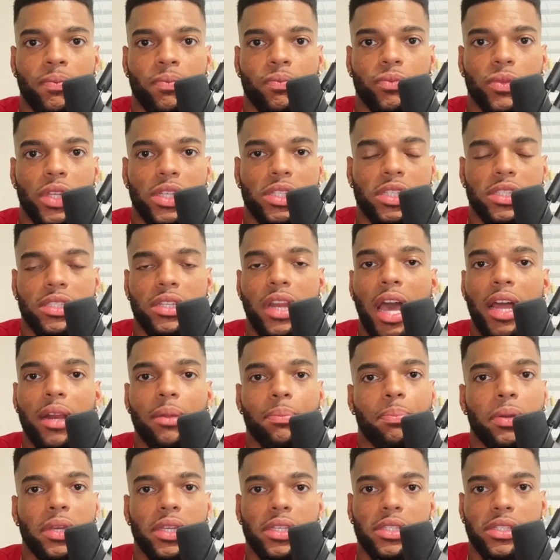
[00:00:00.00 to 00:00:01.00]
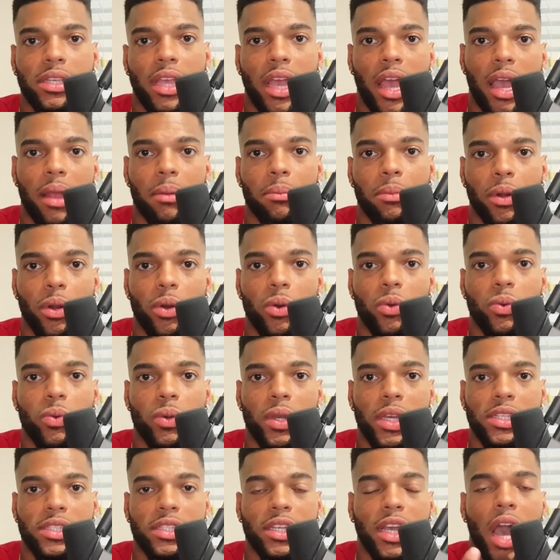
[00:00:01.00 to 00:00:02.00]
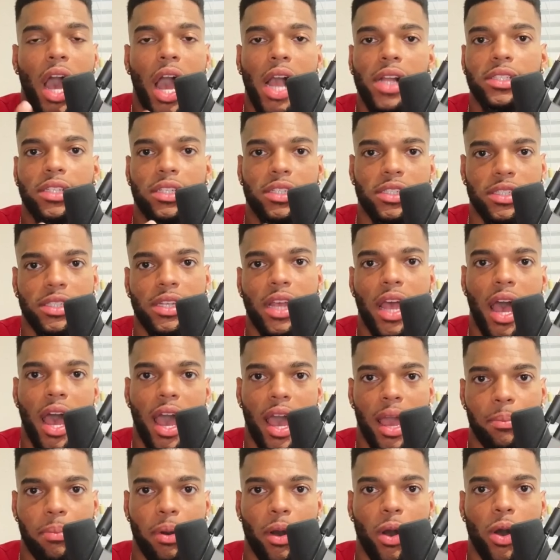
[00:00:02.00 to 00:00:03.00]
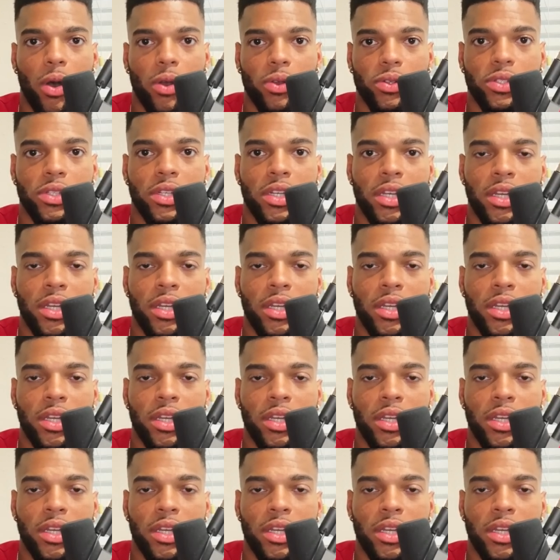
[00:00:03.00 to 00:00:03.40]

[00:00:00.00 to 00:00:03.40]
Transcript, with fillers: This is not a peace sign, bro. It's cocked to the side. Pause.